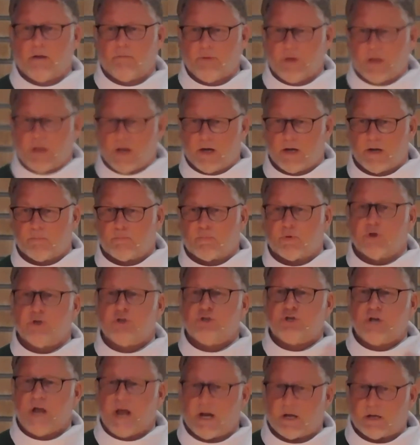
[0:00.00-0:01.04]
And we kind of
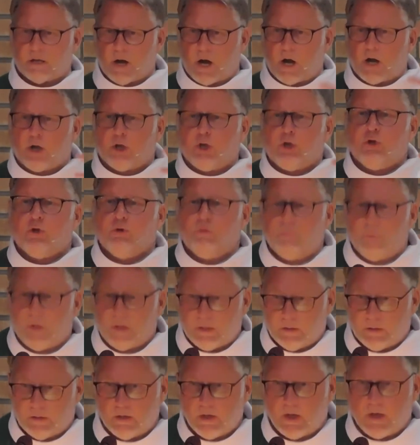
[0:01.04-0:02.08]
project our
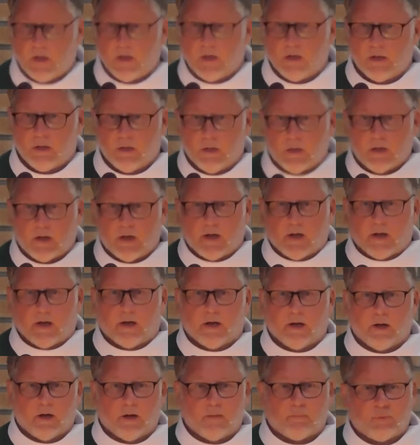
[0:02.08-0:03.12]
human uh,
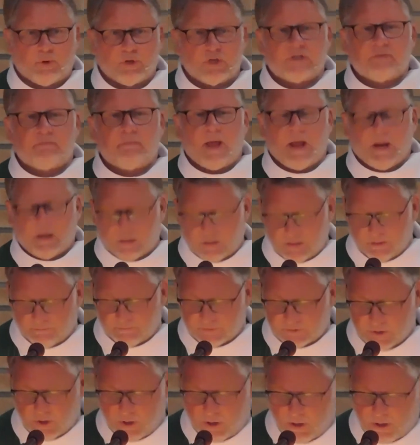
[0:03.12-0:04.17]
uh,
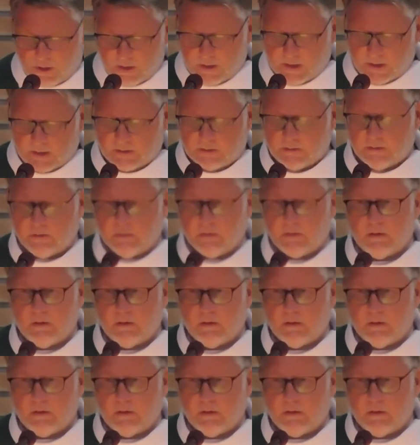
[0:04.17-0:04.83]
perspectives on it.